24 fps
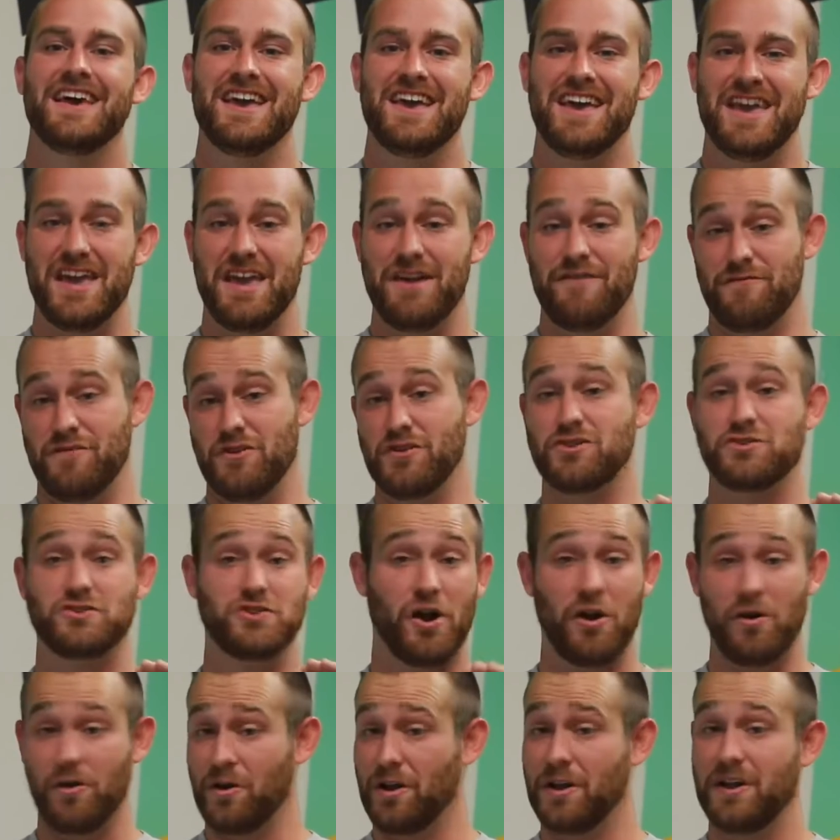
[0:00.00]
If you're
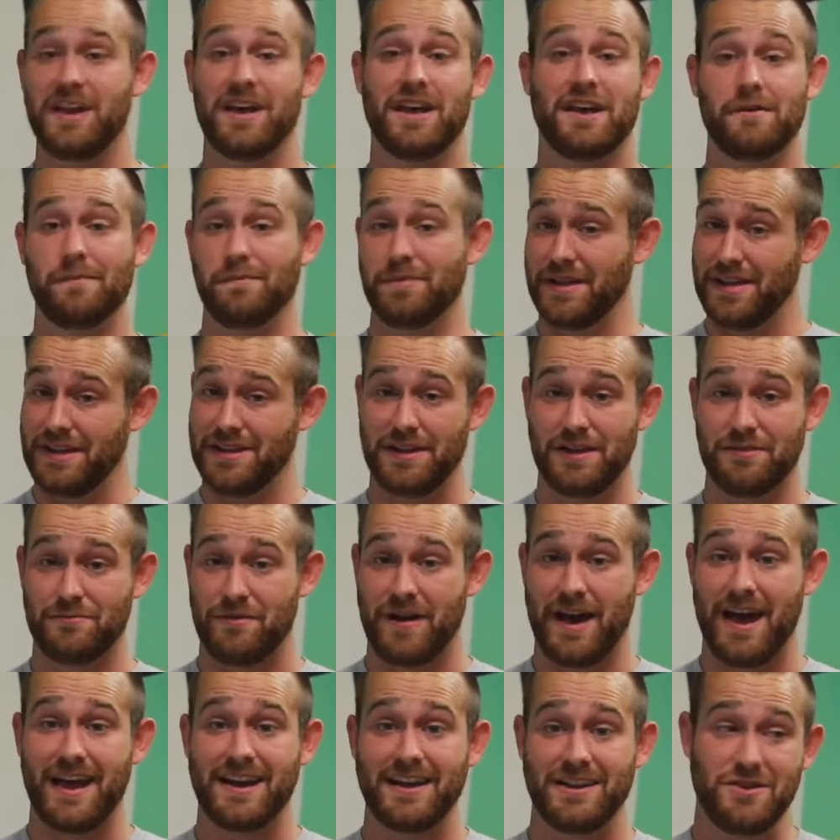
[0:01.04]
totally and completely
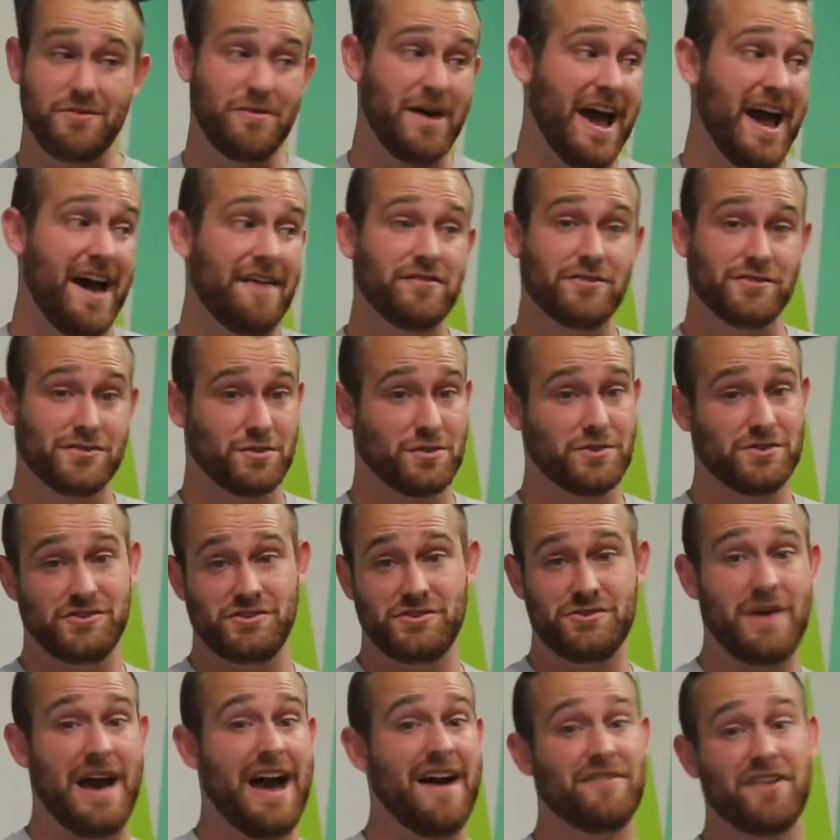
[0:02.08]
right and you have the sources,
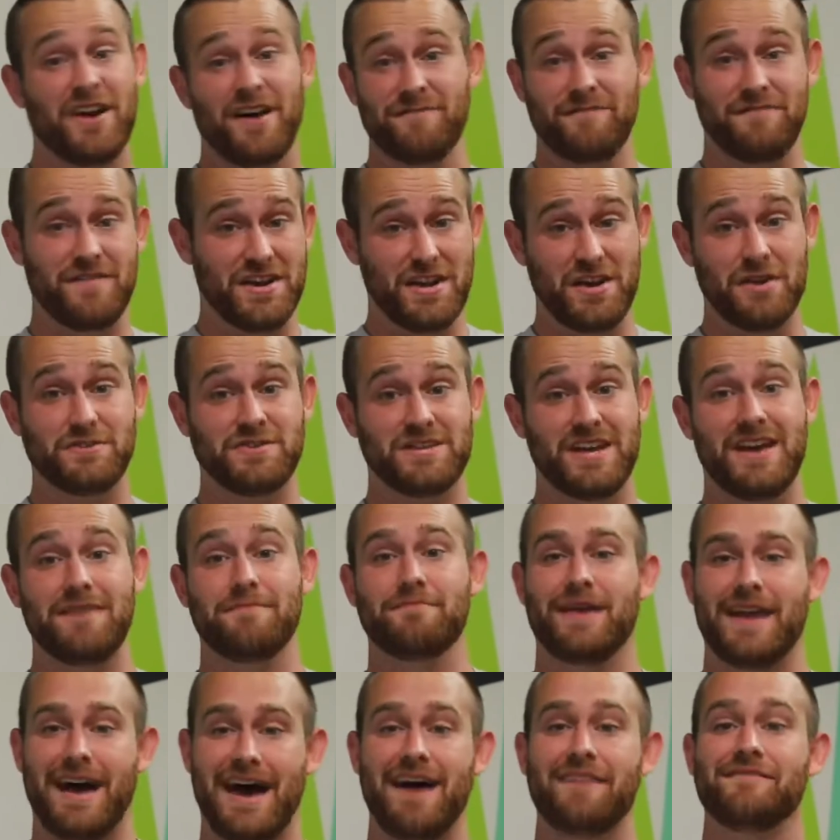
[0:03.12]
you have it on
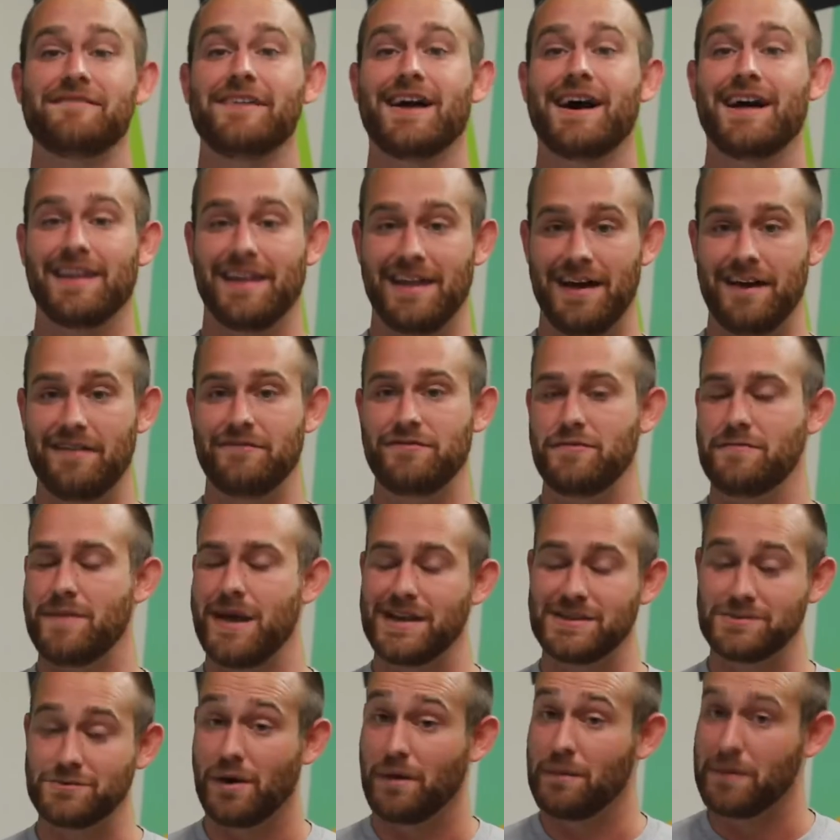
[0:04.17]
videotape, but have not love, you may
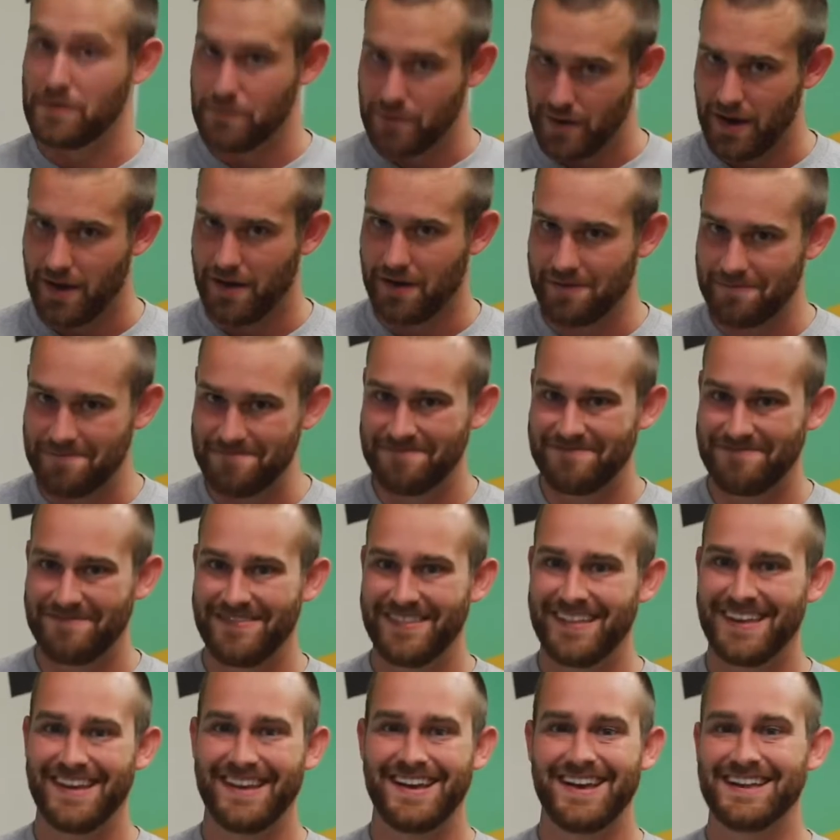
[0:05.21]
as well be wrong.
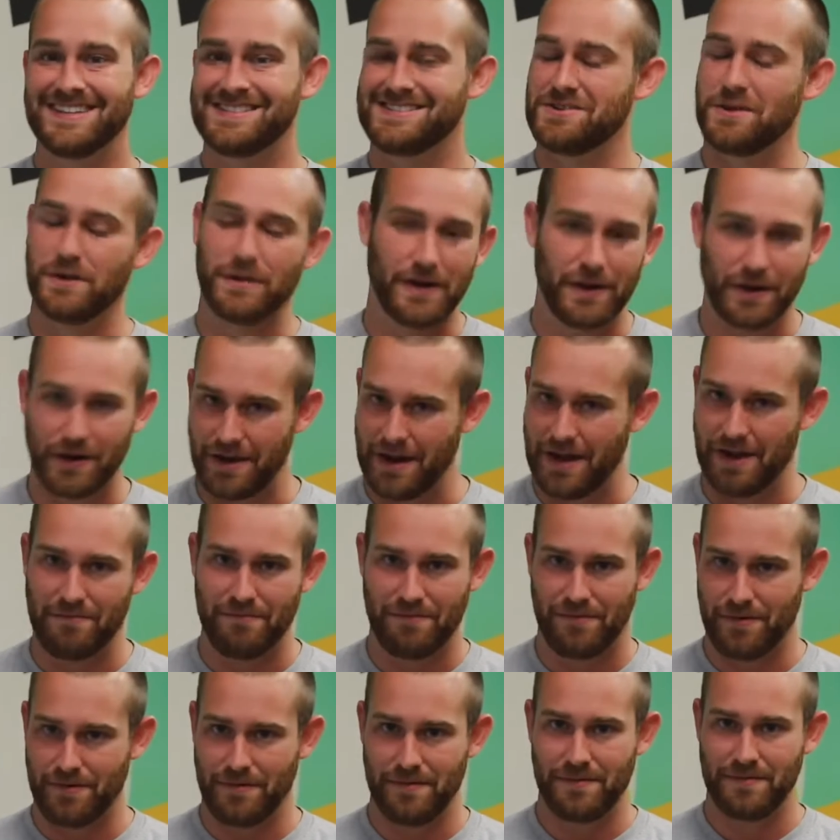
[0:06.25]
It's no longer
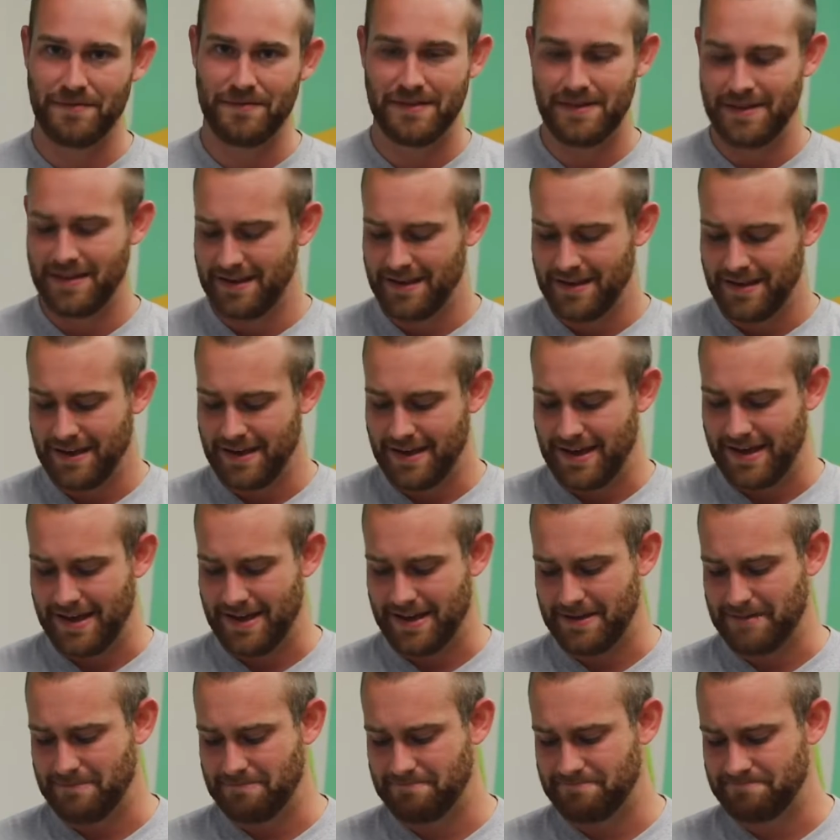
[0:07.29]
helpful.
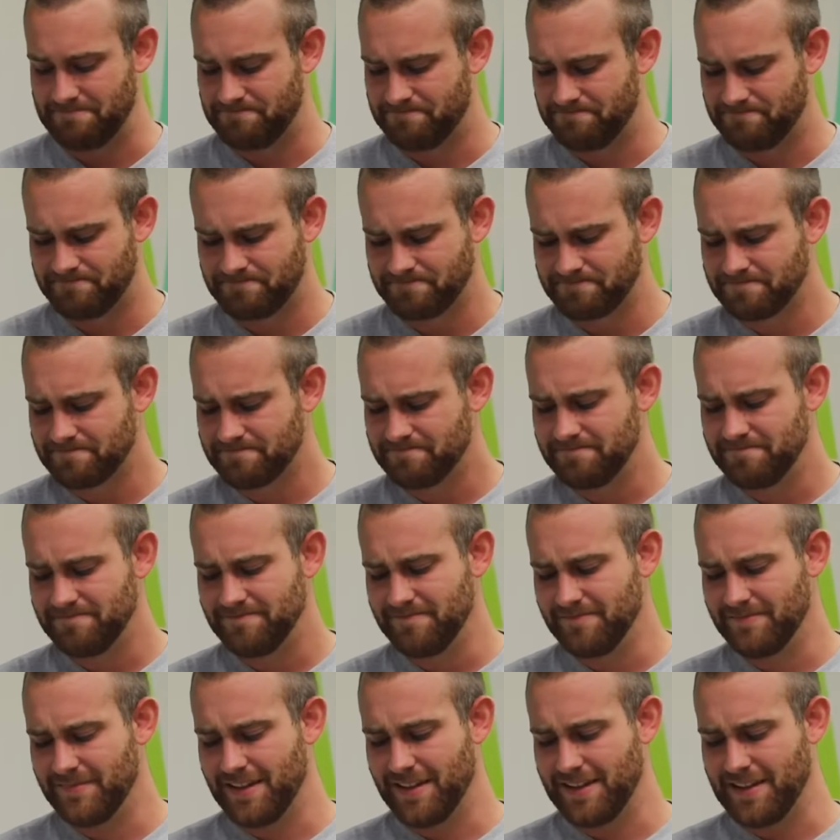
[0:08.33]

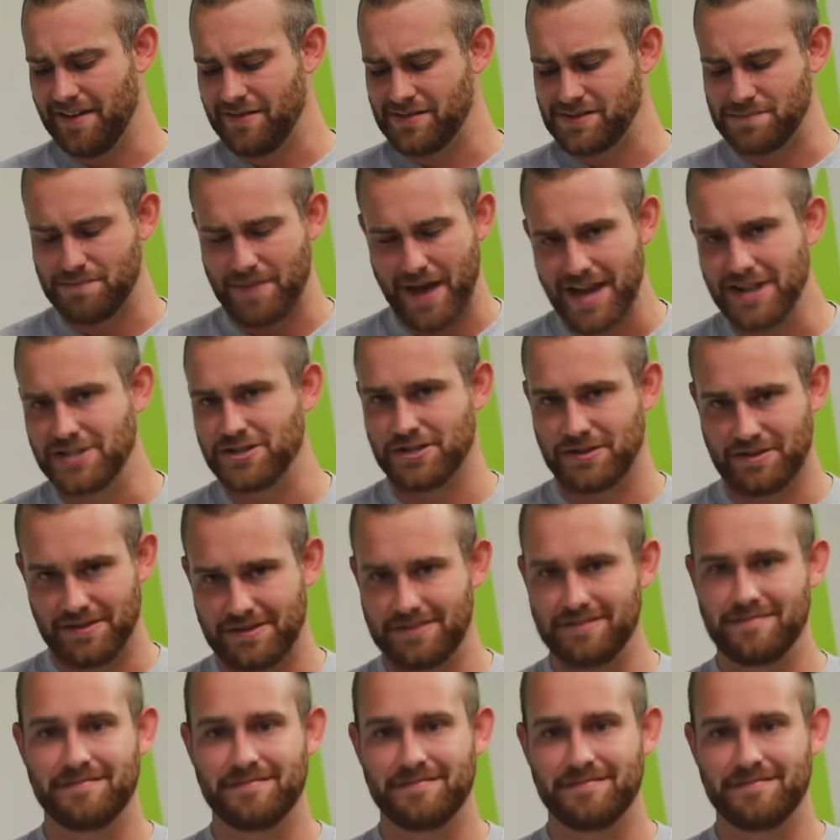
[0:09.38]
Love is patient.